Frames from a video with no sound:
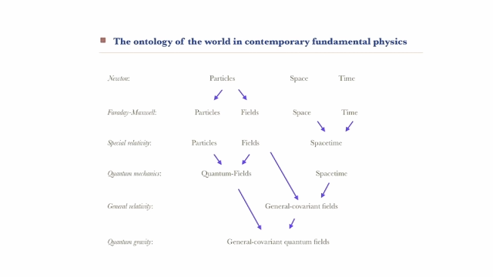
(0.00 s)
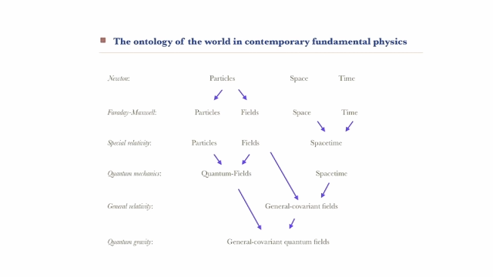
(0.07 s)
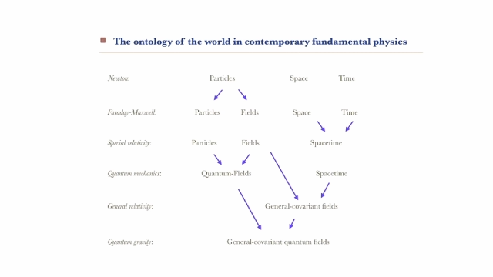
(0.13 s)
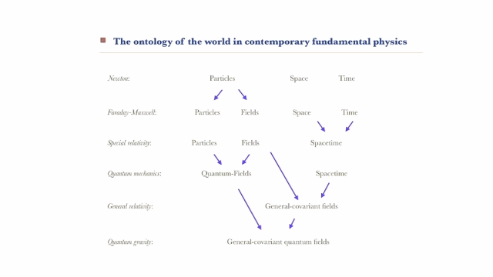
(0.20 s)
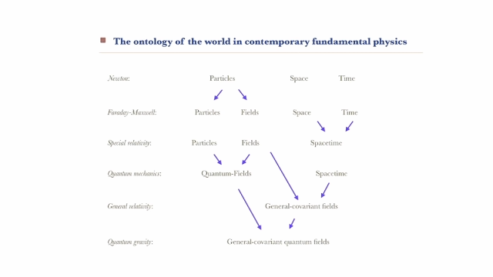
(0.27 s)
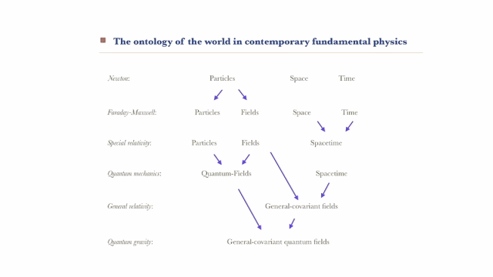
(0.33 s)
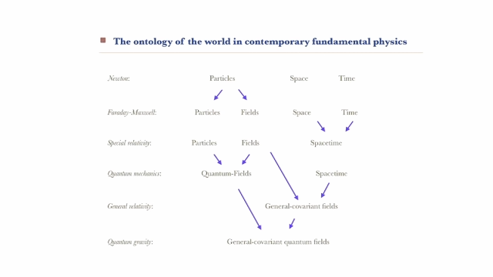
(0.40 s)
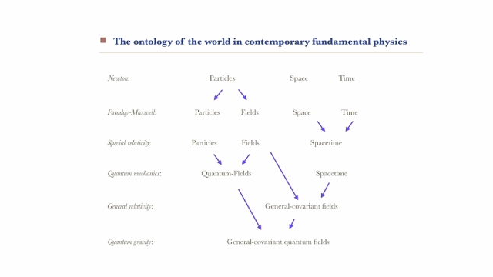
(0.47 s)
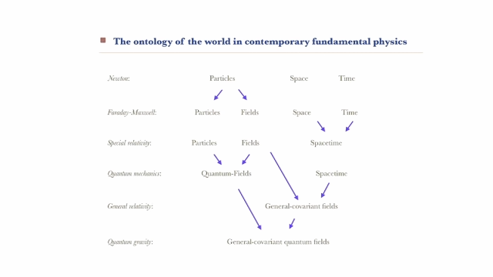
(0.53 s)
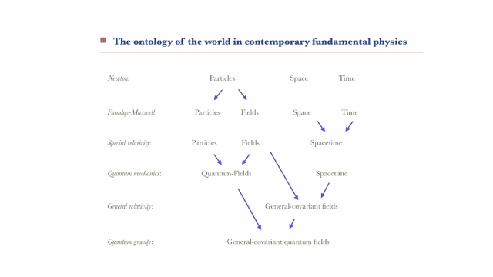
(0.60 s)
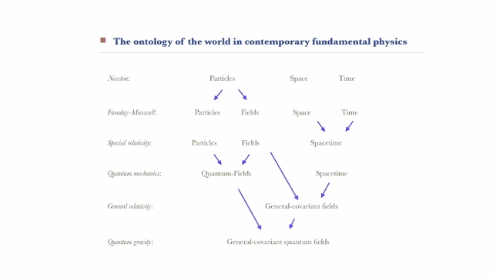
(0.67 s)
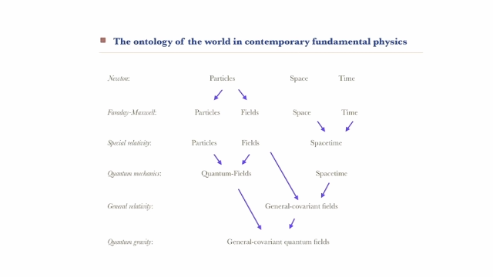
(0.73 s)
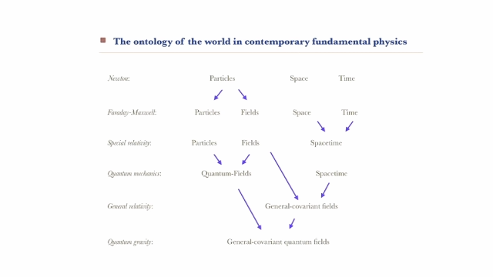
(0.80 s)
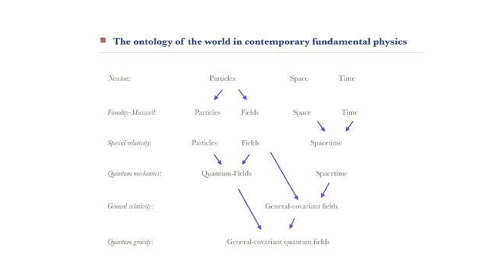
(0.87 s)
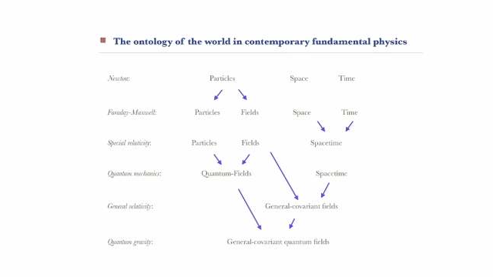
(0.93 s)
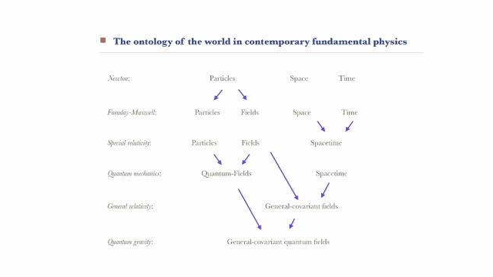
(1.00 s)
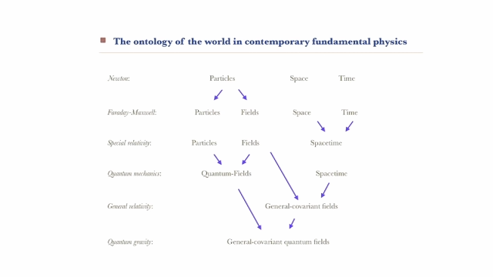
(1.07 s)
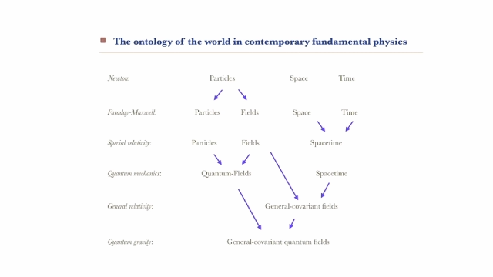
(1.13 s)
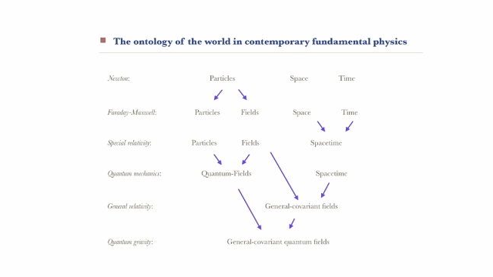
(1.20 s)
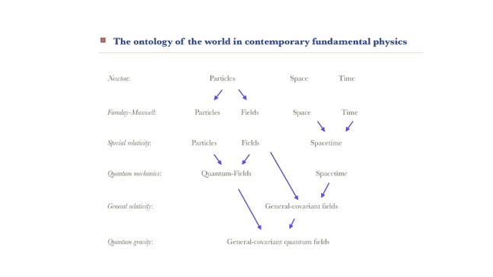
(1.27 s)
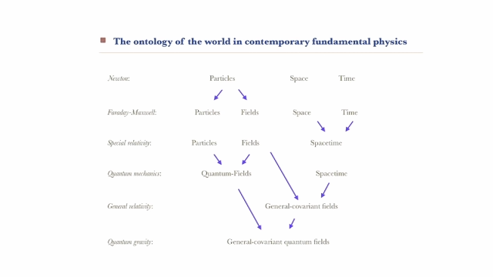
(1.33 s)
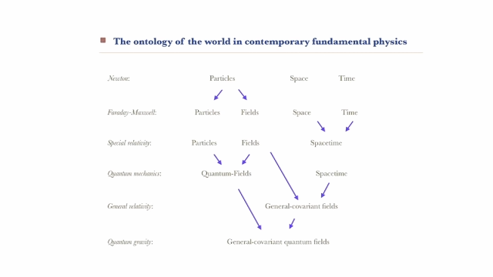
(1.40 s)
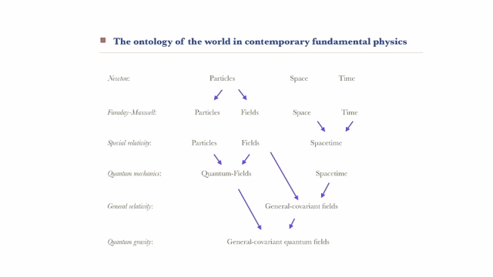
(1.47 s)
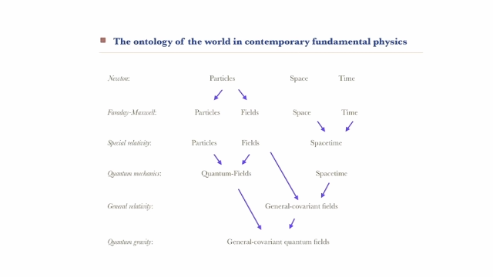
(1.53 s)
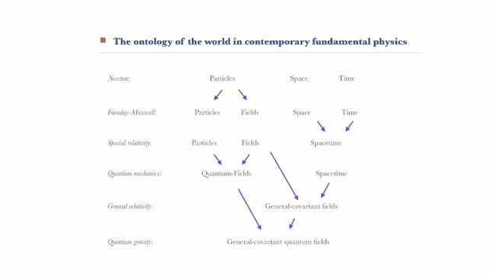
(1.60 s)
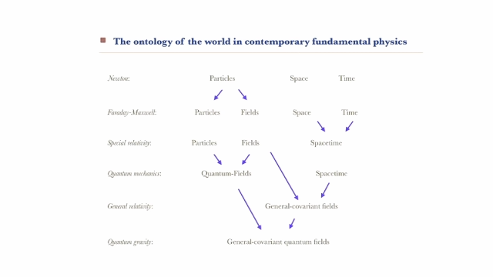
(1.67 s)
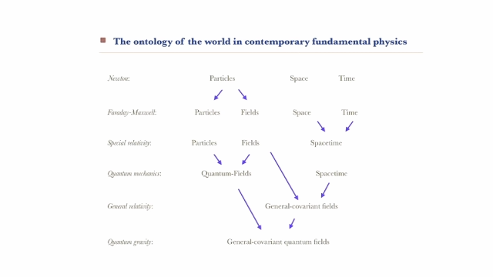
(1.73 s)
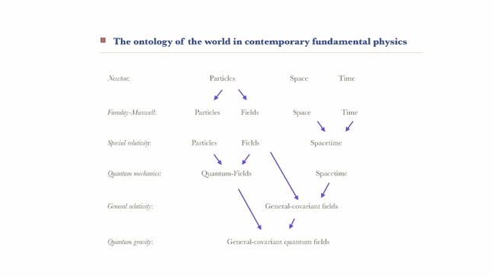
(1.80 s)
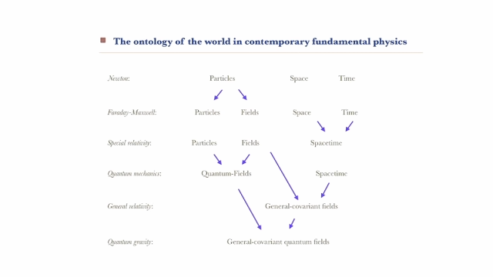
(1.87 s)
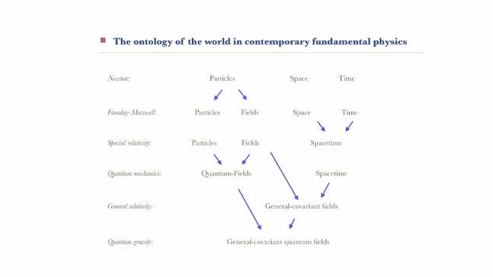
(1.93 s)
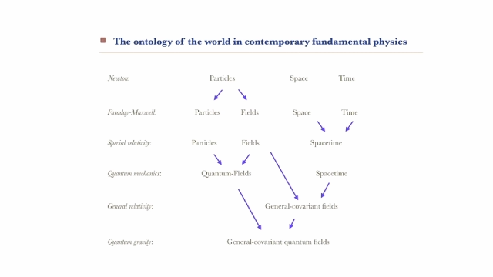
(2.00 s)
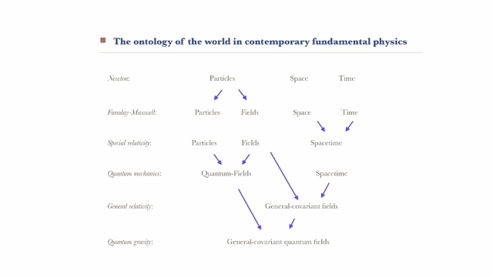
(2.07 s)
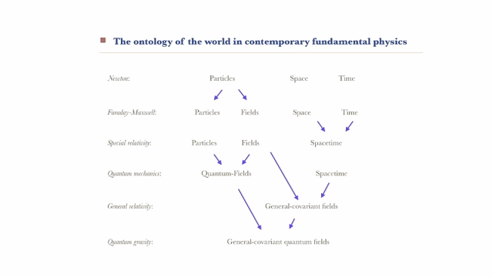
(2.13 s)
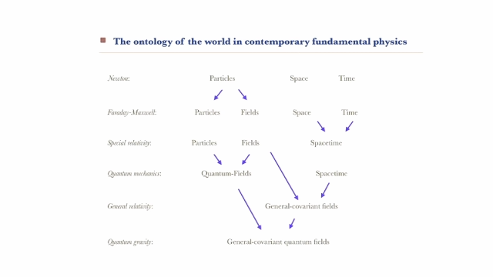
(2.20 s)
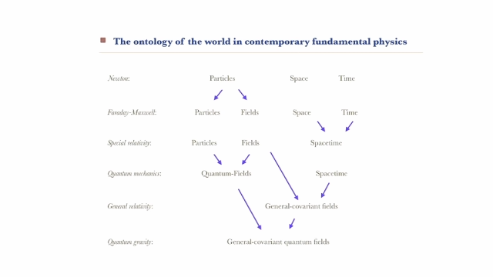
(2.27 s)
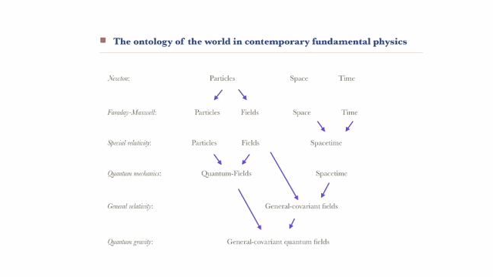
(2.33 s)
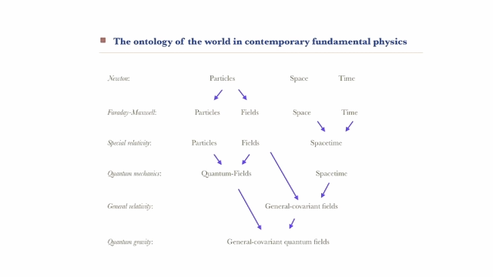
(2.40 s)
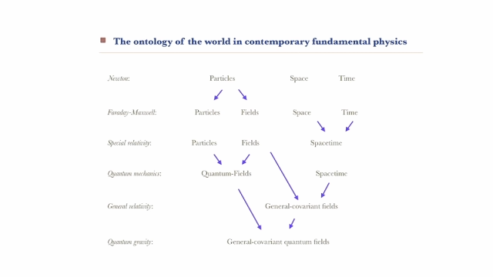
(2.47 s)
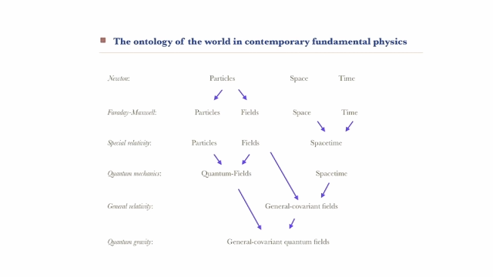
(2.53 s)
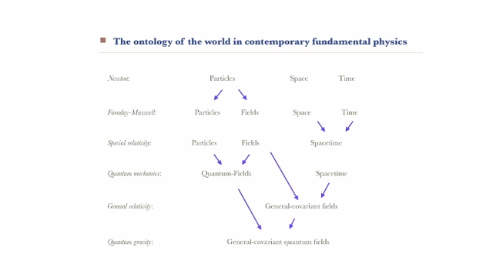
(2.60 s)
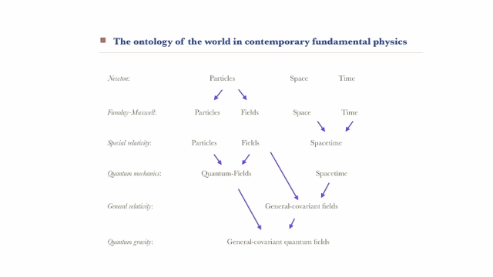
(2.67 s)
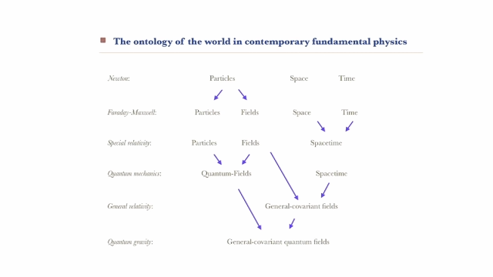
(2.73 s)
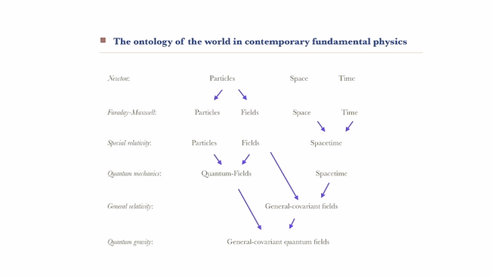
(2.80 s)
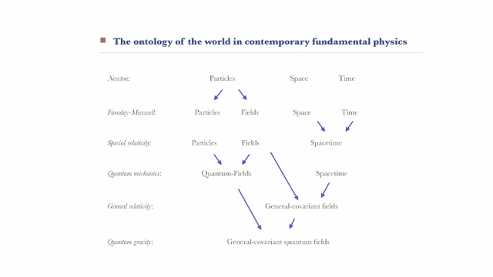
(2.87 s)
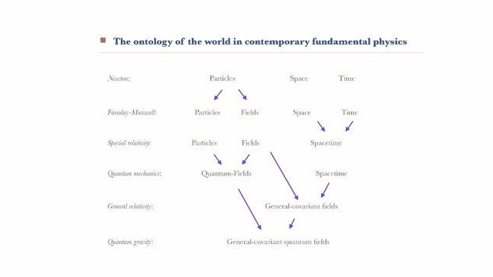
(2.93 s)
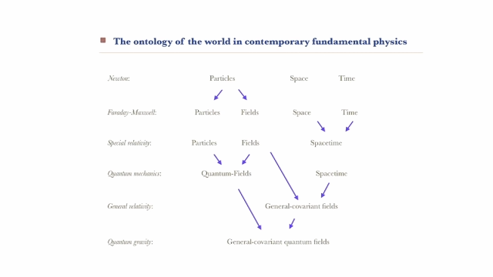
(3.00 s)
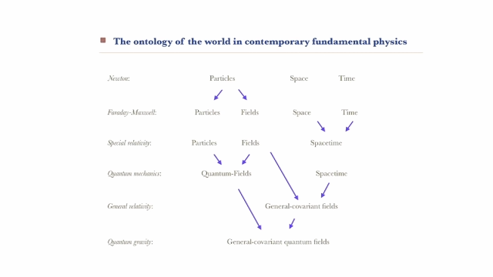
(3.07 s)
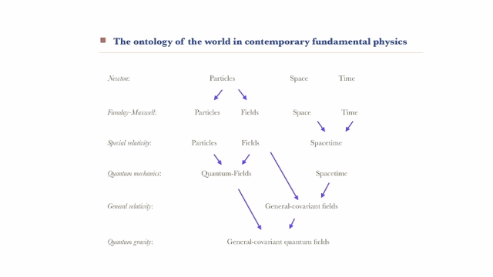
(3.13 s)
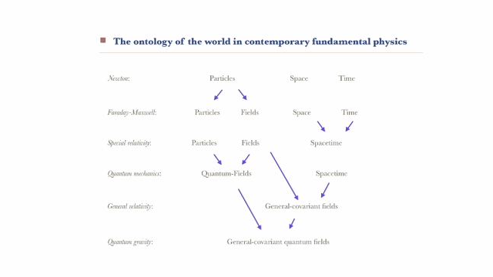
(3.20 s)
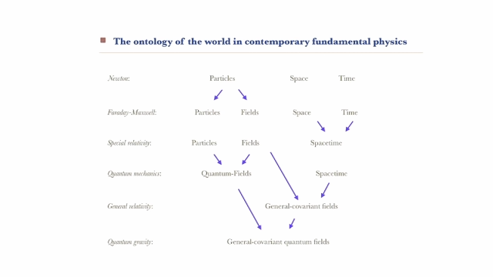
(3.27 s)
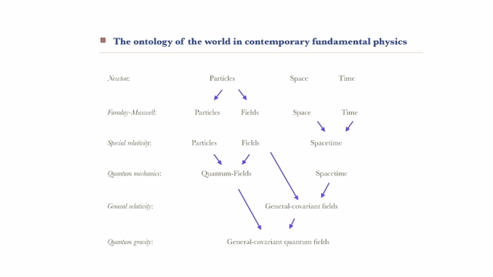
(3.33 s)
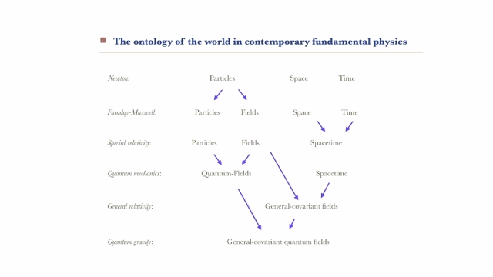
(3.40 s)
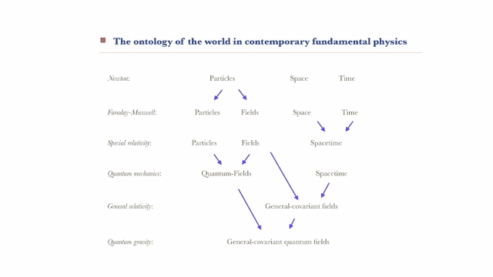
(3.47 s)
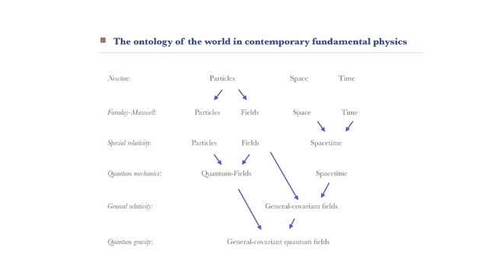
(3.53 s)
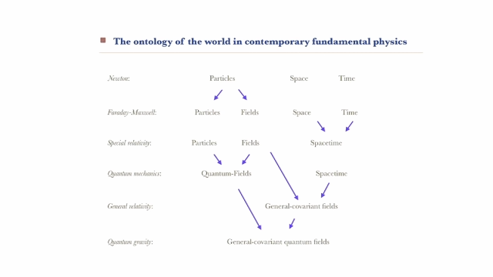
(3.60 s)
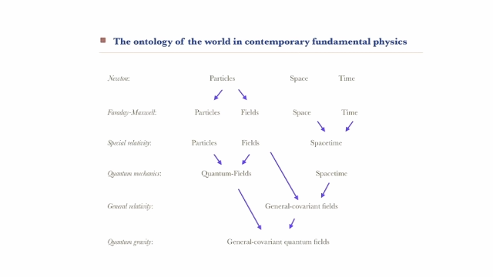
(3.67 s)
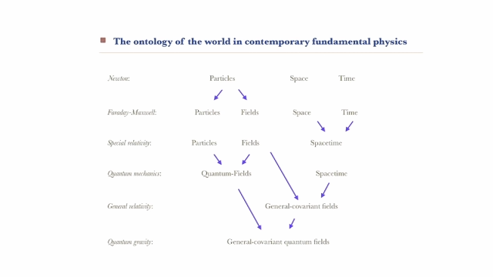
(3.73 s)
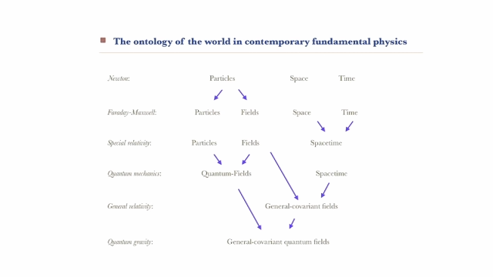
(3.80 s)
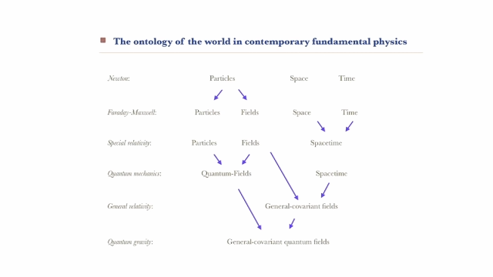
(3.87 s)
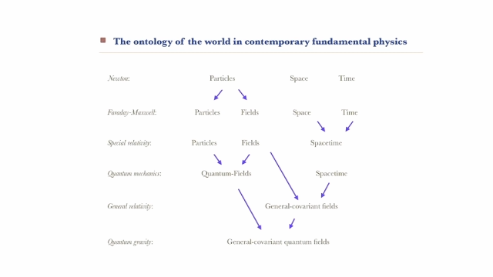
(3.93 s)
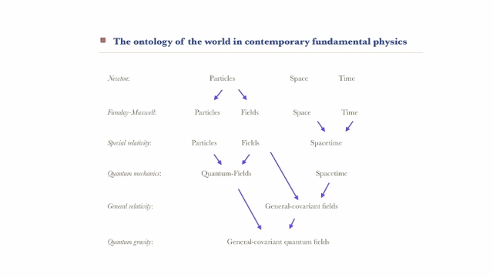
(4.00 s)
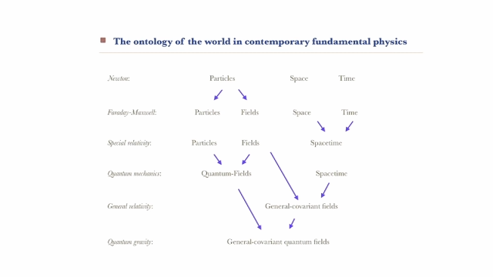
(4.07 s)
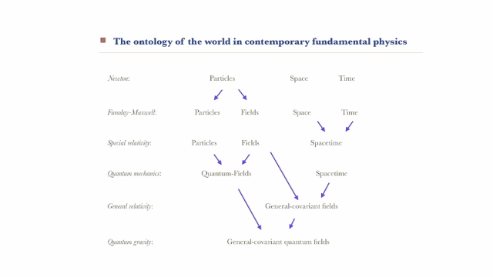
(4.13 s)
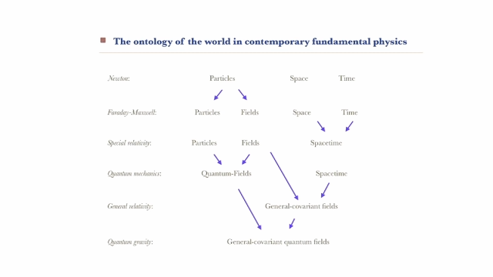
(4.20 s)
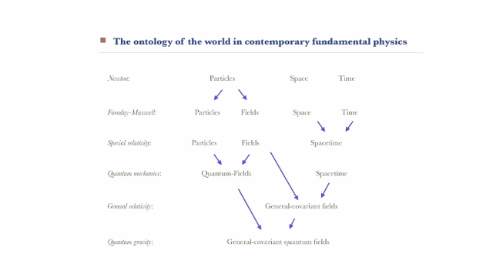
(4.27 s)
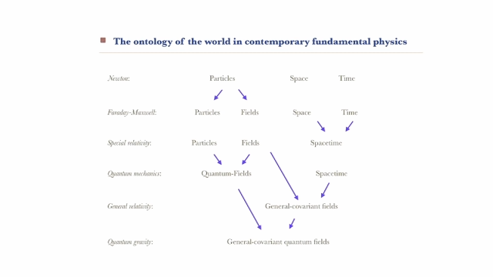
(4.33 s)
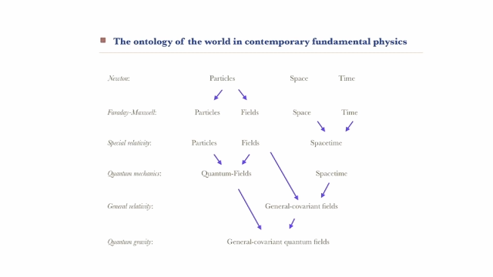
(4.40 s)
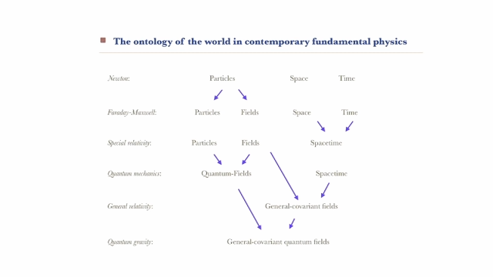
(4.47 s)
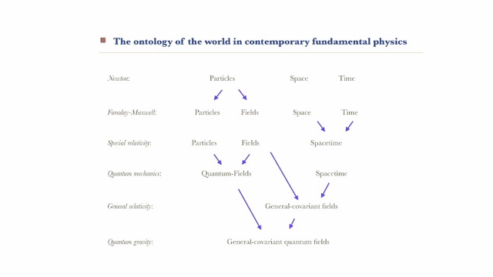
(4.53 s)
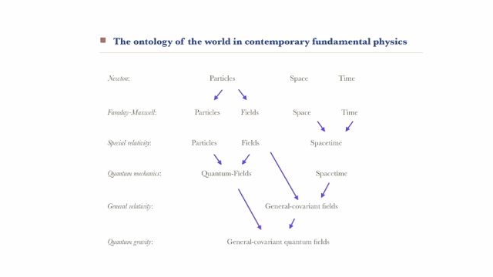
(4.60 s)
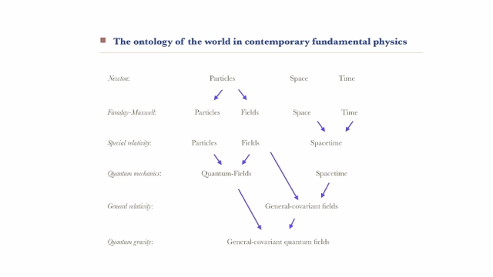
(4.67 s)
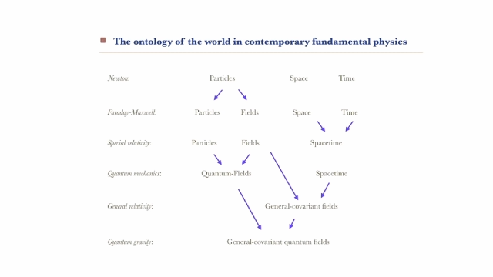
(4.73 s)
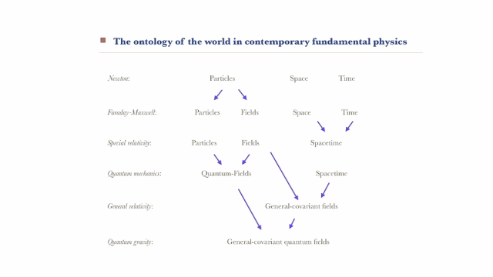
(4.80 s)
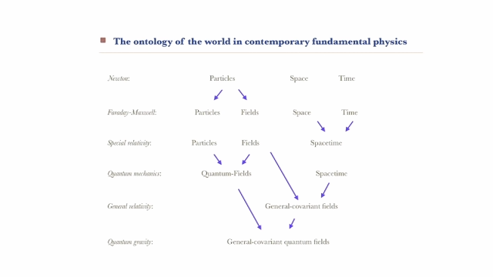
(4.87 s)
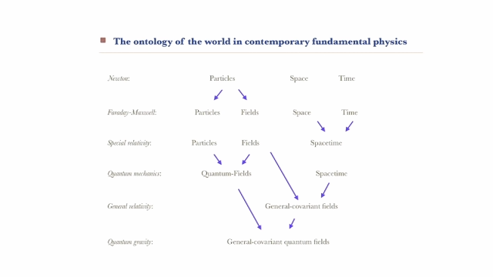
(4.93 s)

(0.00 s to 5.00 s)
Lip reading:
[unreadable: no face in view]